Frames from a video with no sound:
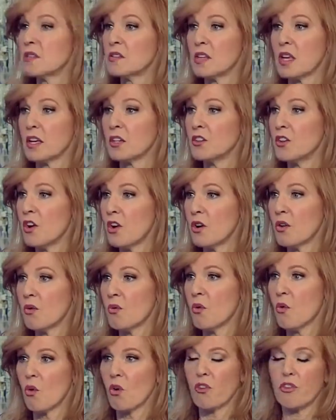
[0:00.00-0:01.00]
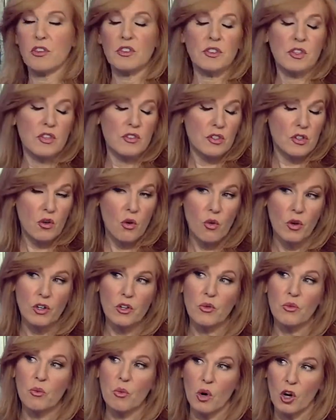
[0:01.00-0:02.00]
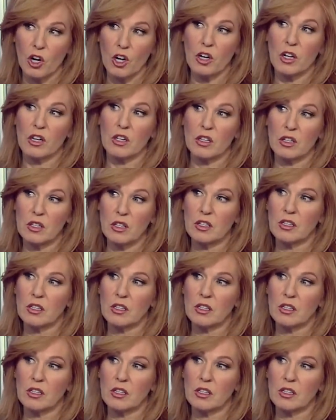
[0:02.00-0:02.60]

saying no or this isn't going Constant to work. rejection.